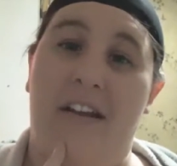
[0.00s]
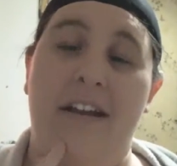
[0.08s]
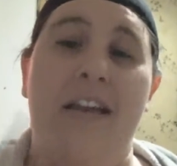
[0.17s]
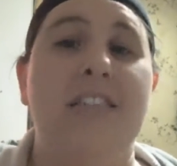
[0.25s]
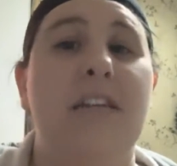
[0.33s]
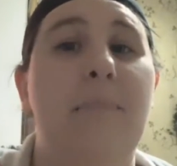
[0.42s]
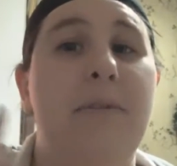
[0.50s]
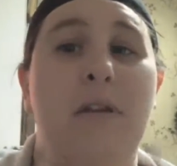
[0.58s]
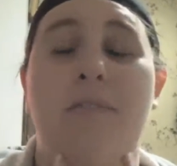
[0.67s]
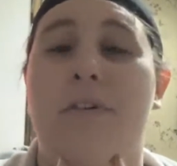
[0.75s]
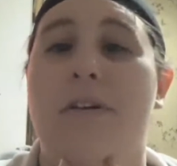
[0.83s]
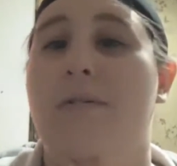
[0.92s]
He has a
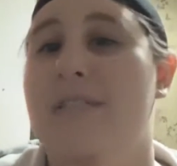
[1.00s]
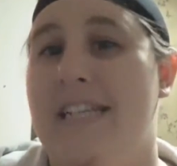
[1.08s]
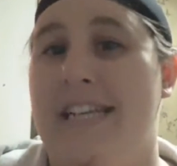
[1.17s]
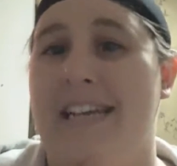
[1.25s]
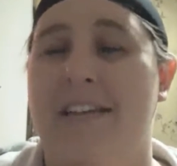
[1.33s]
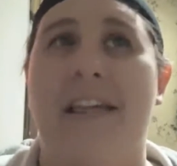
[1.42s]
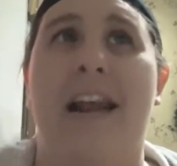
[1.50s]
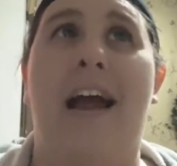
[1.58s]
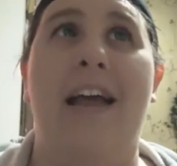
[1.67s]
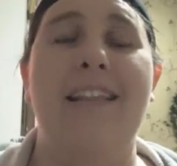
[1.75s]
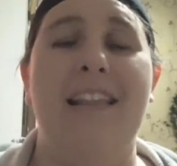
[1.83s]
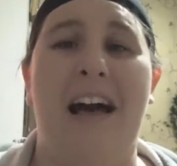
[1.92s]
beautiful goatee that
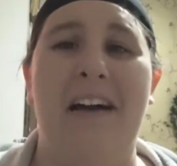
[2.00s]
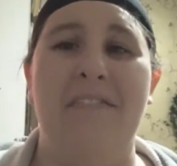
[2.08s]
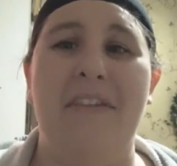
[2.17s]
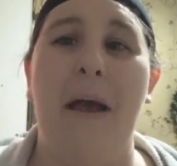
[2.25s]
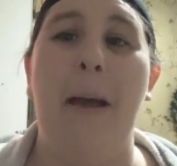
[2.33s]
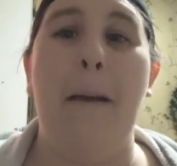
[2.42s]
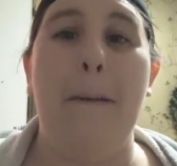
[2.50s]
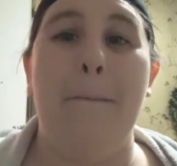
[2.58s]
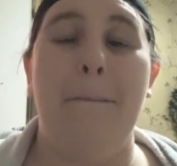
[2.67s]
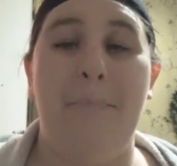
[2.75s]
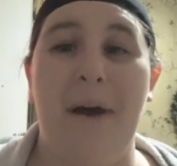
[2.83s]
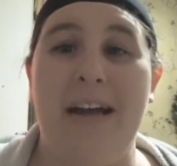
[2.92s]
I love.
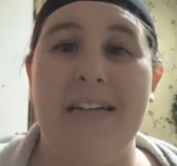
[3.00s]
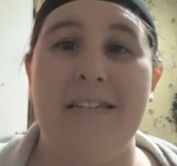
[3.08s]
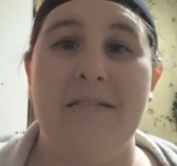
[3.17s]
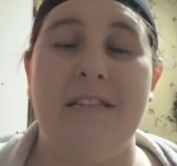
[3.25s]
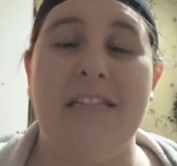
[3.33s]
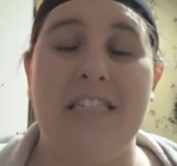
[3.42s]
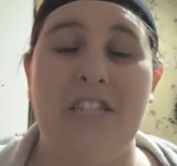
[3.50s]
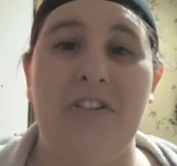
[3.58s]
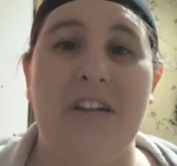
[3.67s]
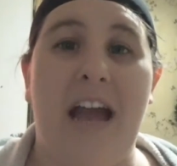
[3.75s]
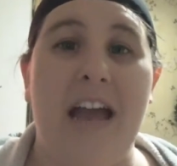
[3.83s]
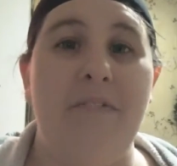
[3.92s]
But
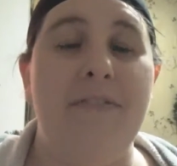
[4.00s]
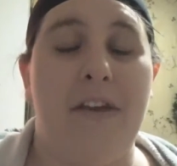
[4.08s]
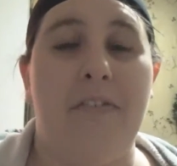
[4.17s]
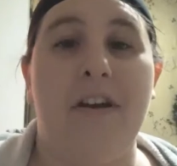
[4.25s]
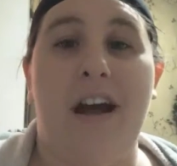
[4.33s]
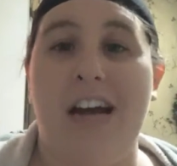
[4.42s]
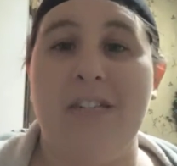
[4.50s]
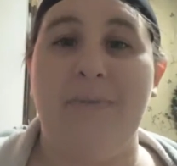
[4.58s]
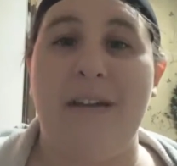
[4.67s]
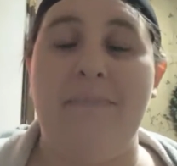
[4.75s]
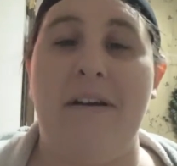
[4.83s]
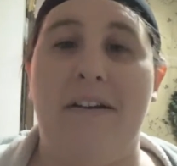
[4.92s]
considering I have never
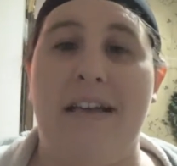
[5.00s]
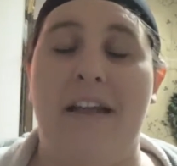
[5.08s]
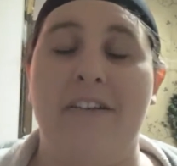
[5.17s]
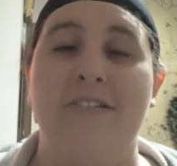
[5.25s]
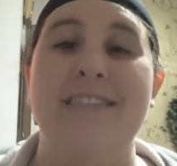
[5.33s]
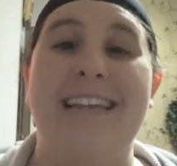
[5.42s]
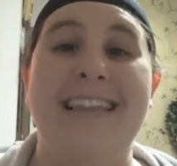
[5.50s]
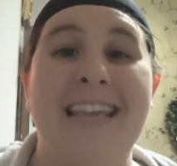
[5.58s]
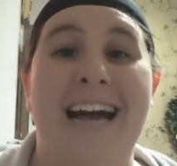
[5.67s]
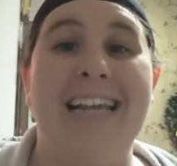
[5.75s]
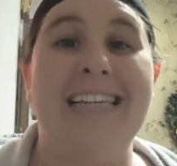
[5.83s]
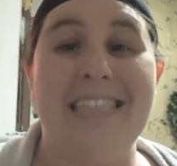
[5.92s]
cosplayed male characters in
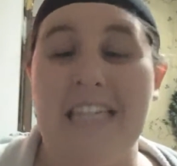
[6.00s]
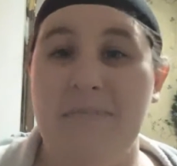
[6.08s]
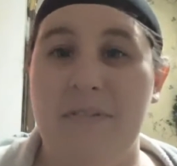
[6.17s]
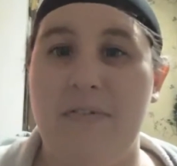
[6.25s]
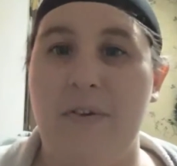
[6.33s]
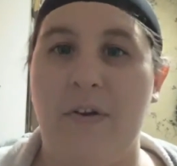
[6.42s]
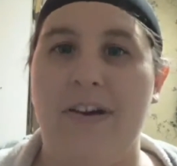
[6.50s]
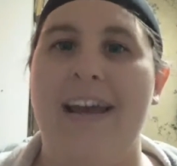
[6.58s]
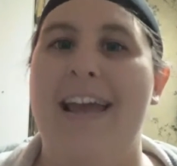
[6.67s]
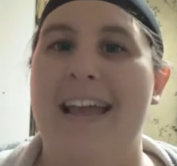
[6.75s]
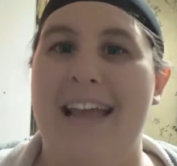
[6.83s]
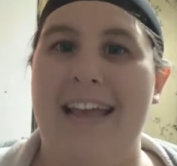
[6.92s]
that extent before,
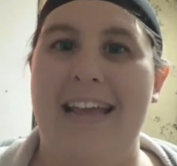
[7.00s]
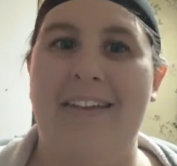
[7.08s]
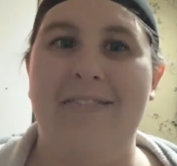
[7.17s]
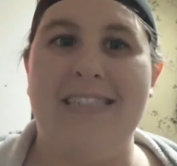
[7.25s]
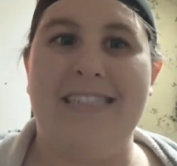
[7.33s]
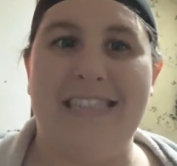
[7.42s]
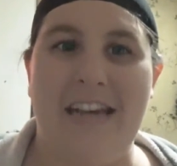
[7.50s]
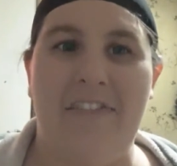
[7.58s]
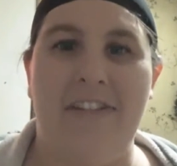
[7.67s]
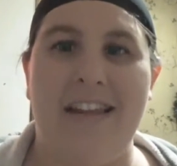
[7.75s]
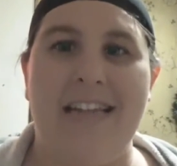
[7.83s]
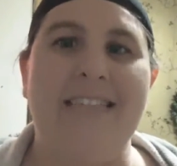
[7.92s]
it was
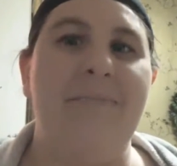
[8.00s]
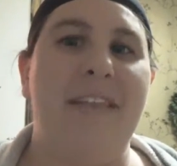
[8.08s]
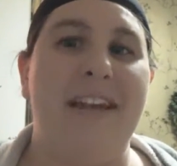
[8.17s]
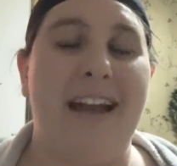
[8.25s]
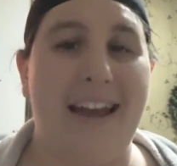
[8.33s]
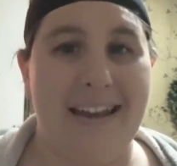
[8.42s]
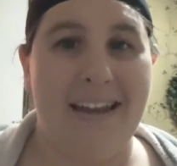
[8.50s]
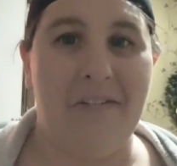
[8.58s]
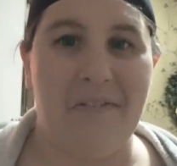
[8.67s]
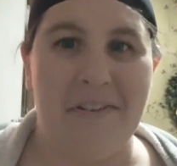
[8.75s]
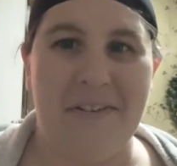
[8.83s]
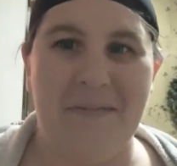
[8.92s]
definitely something I had to get
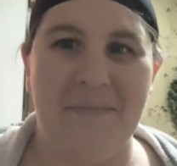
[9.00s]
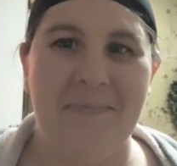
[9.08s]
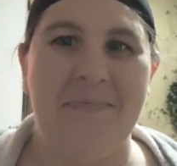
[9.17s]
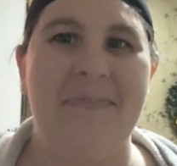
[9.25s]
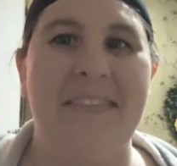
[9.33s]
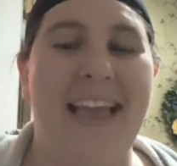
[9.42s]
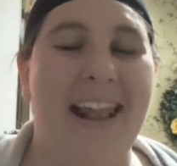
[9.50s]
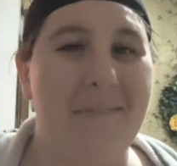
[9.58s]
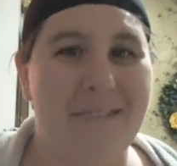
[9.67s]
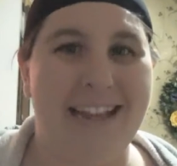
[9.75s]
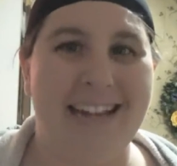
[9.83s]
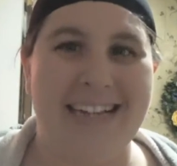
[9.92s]
over. And
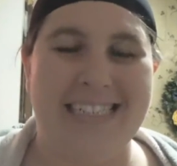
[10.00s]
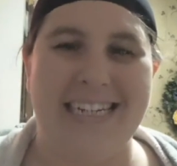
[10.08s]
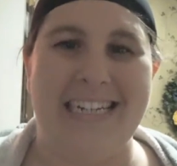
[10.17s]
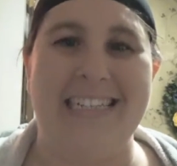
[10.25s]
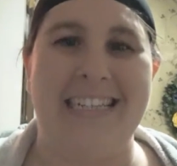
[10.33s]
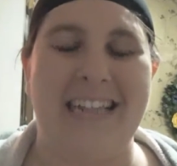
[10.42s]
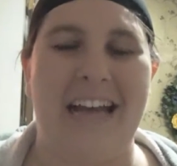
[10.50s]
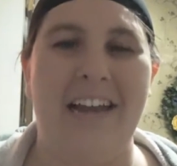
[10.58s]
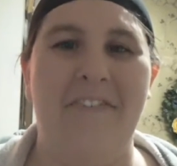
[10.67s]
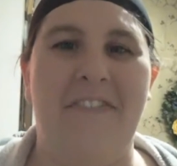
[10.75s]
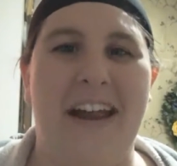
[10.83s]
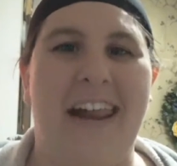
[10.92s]
I'm glad I did. He's a lot
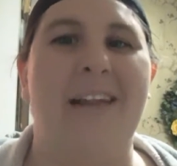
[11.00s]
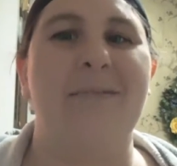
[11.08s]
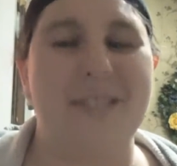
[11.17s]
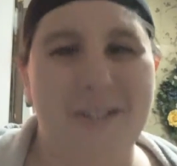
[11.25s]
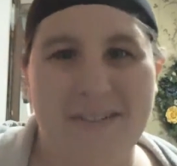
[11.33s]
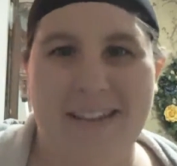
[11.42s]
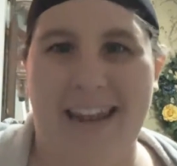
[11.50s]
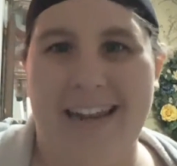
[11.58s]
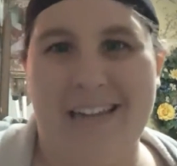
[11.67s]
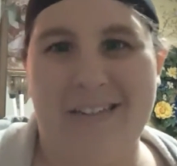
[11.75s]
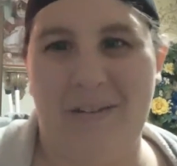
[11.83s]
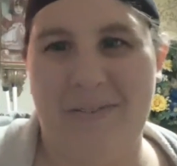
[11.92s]
of fun and I'm so glad I
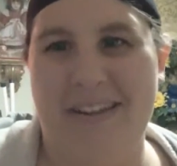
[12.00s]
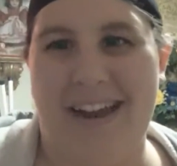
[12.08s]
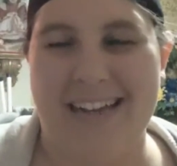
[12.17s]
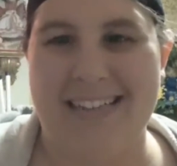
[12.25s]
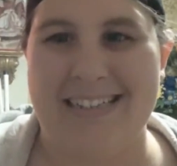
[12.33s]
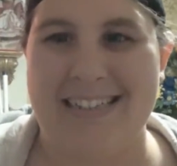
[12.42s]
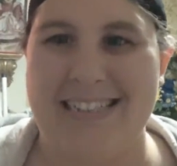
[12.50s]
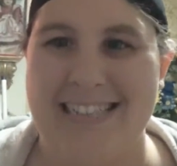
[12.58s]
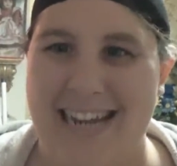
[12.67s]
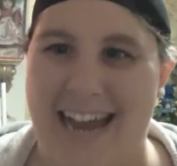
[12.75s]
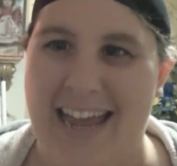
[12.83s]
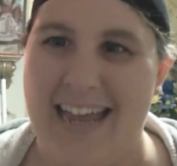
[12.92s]
get to show you guys
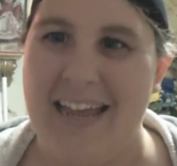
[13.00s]
today.